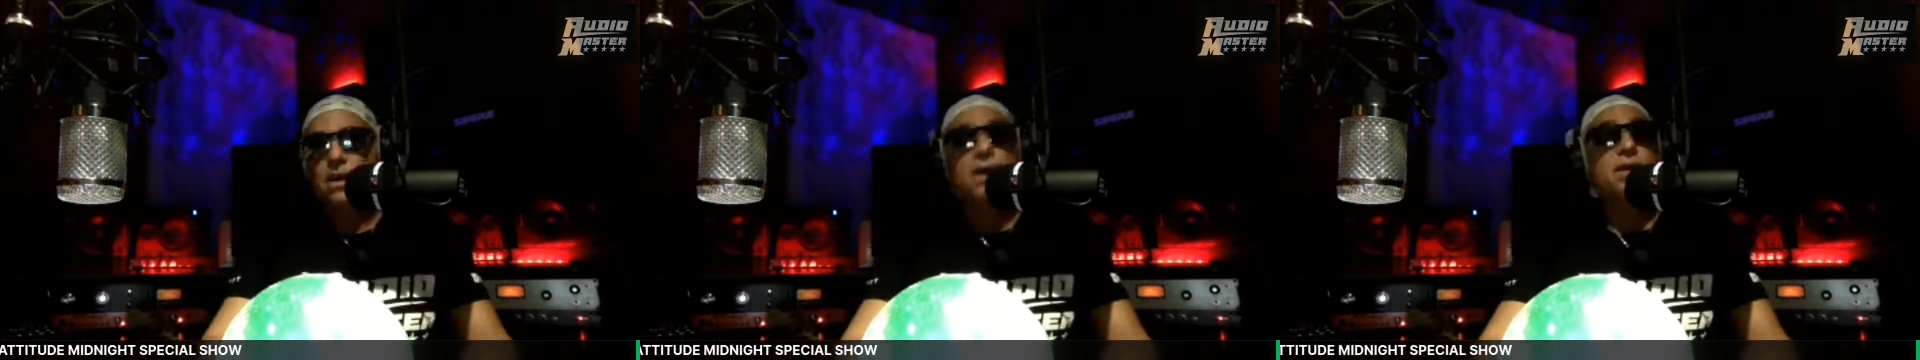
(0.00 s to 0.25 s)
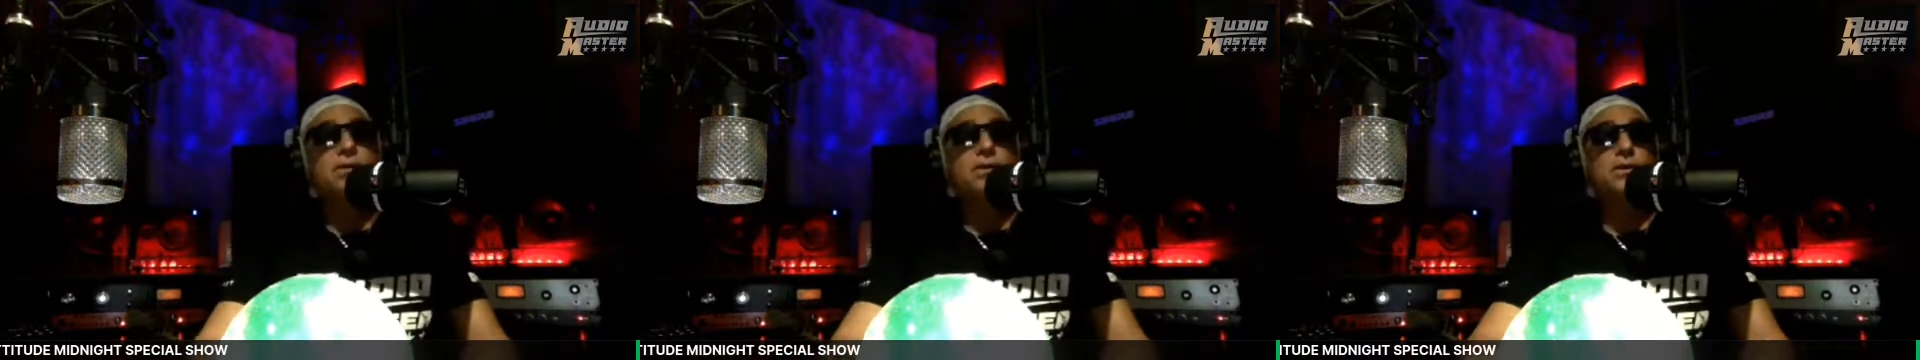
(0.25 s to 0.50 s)

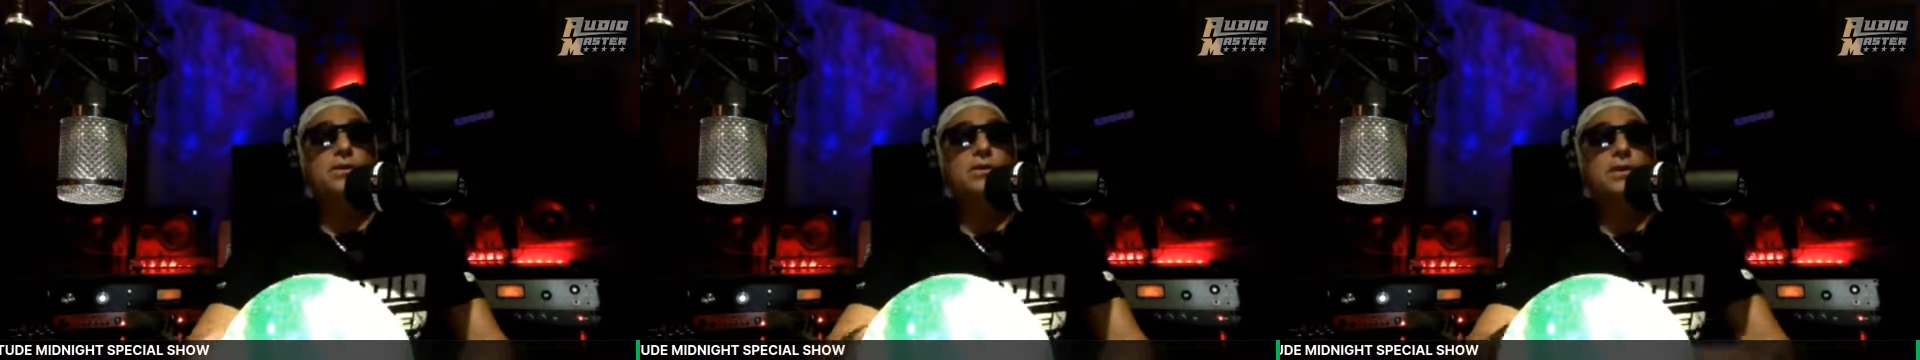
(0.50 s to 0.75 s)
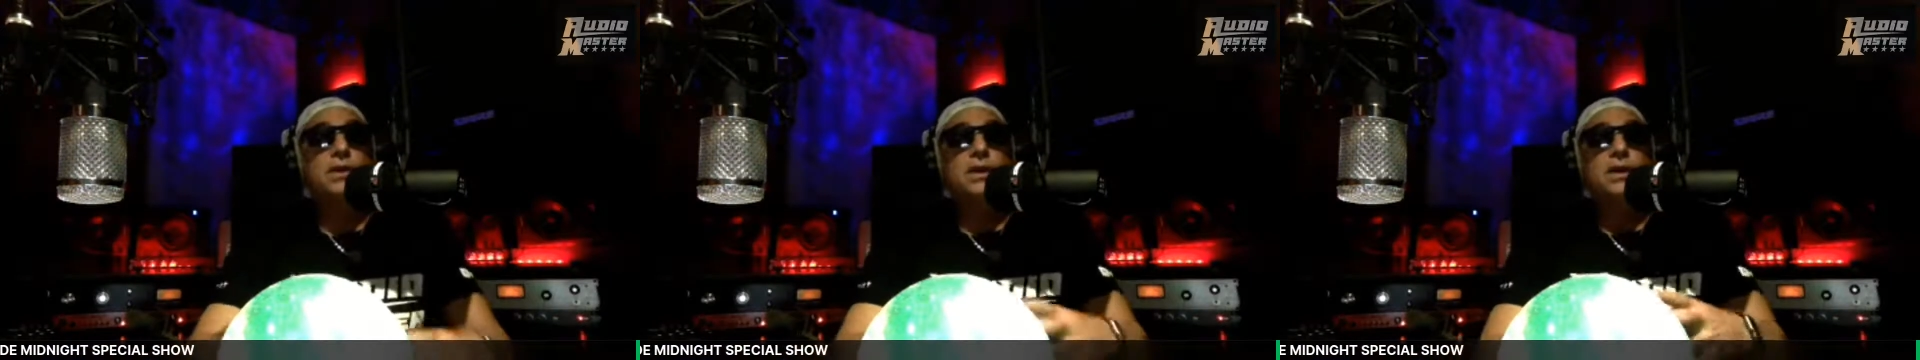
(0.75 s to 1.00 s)
attitude
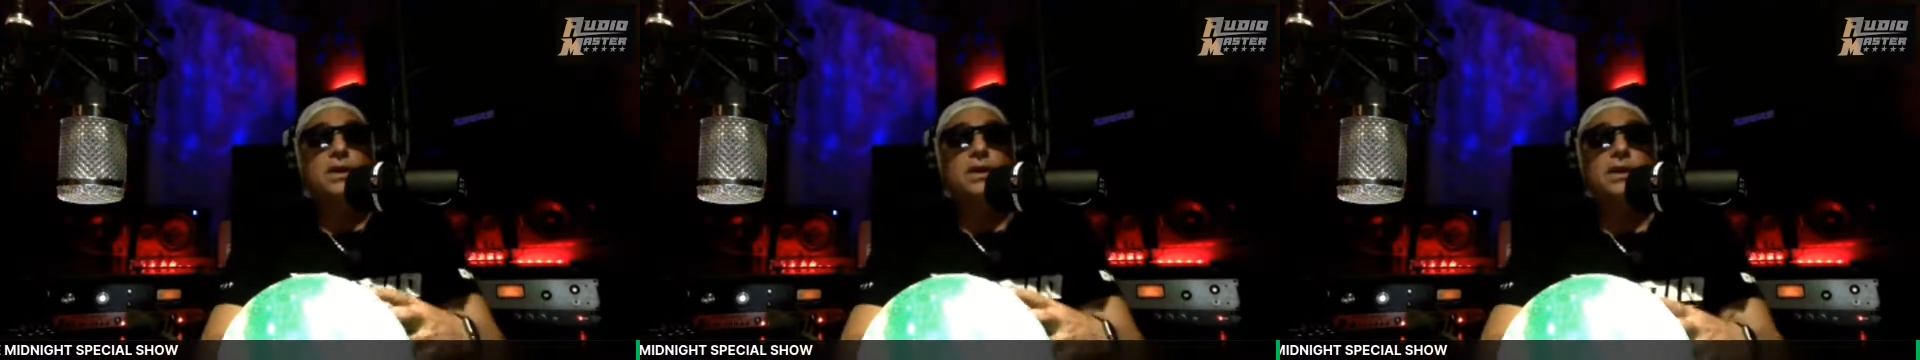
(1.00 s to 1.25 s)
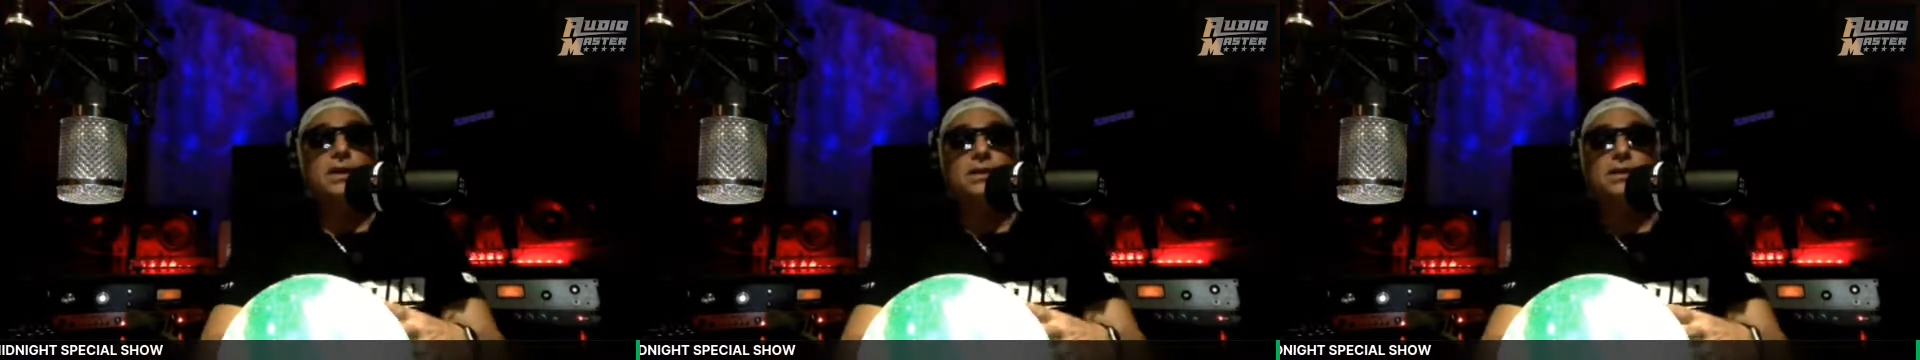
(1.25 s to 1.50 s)
and
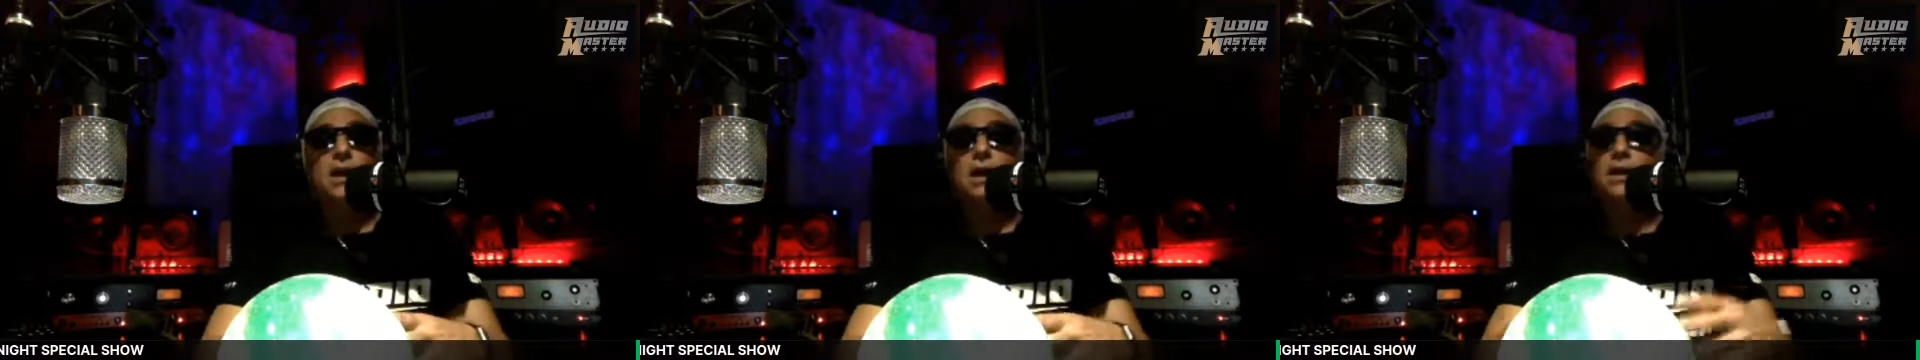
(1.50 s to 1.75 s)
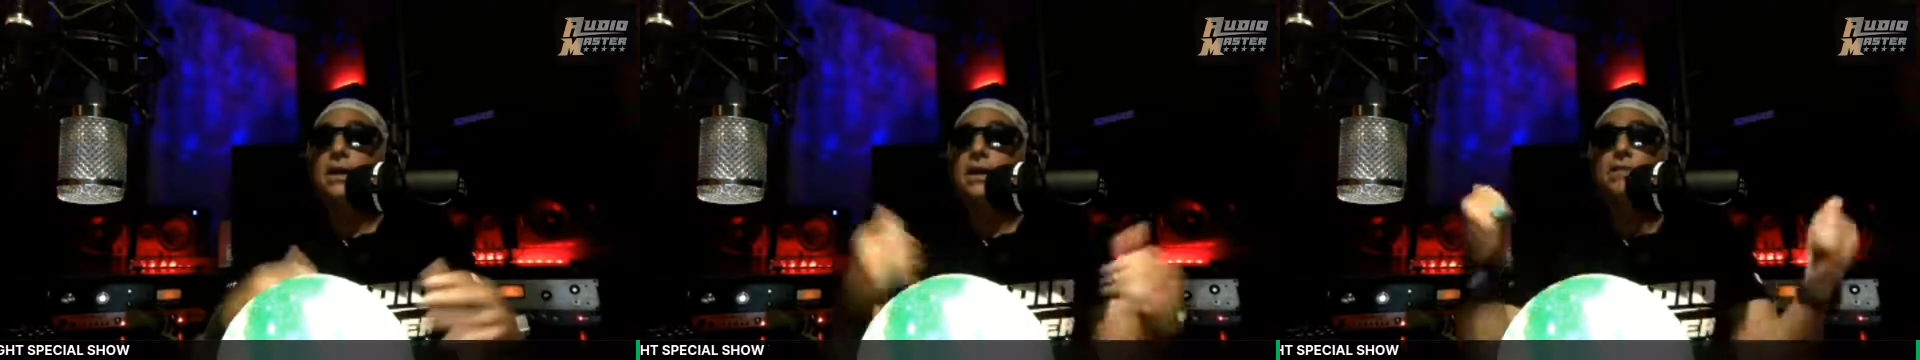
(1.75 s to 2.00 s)
get
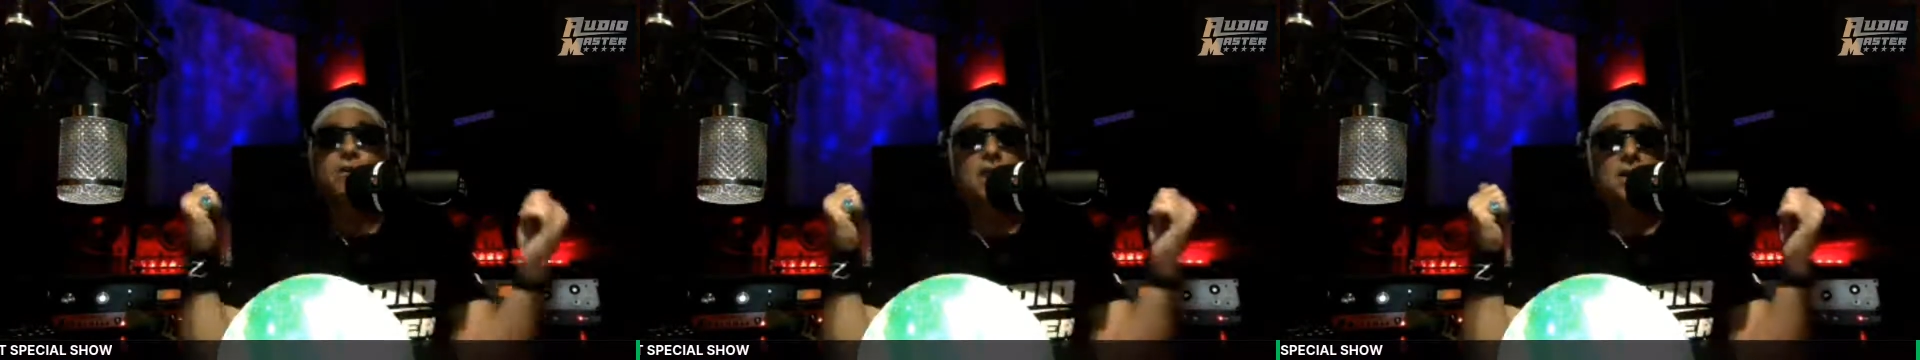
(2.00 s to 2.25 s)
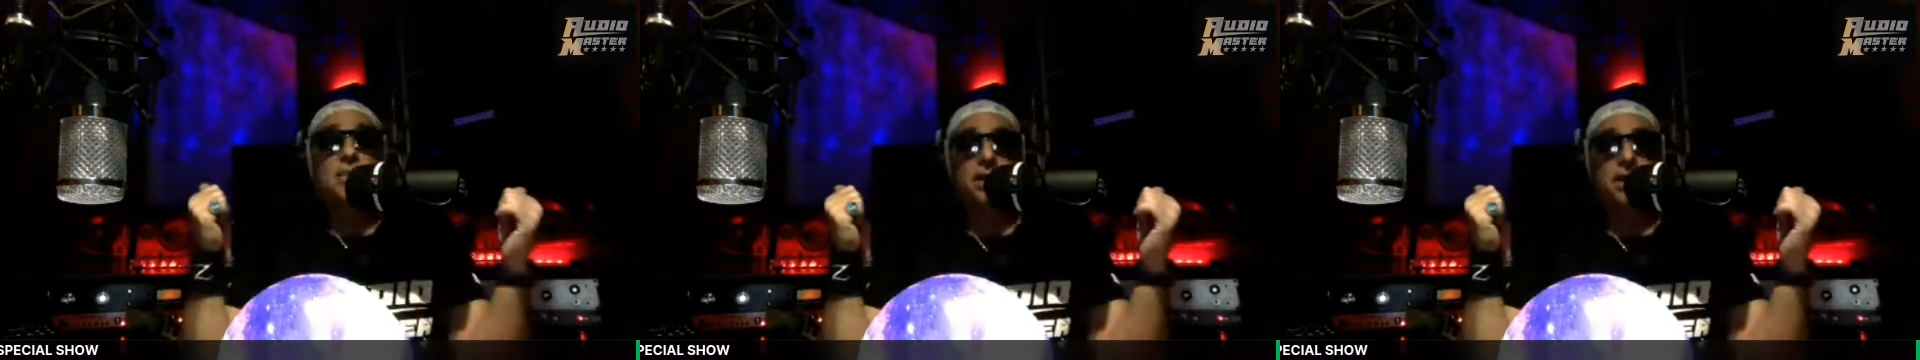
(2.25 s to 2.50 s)
excited every
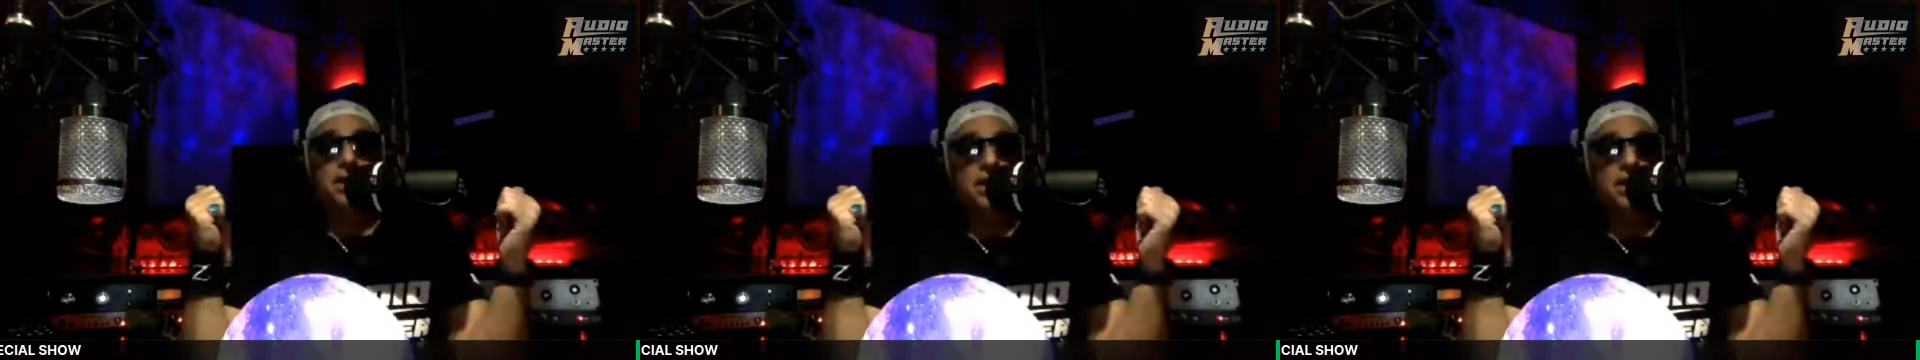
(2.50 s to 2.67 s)
time I